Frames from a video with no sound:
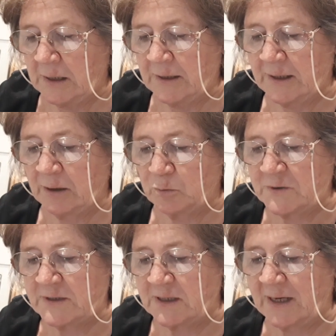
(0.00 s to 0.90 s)
that
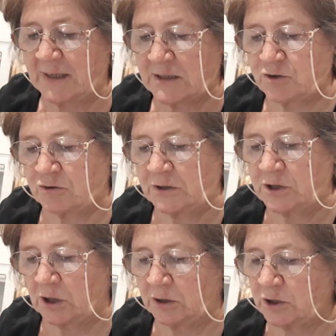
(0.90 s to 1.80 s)
was an extra
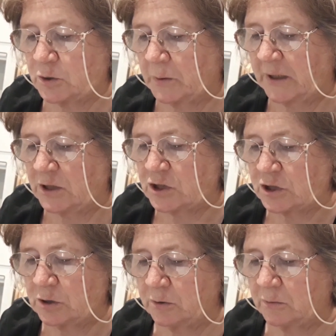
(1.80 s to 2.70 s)

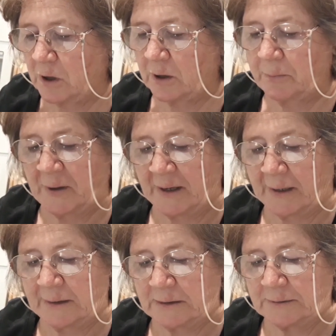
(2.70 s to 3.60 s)
$1.22 I
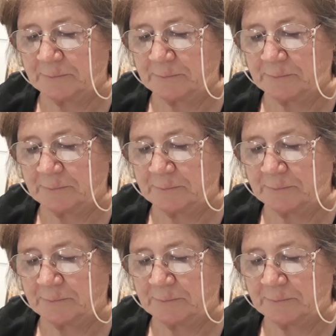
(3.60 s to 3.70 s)
paid.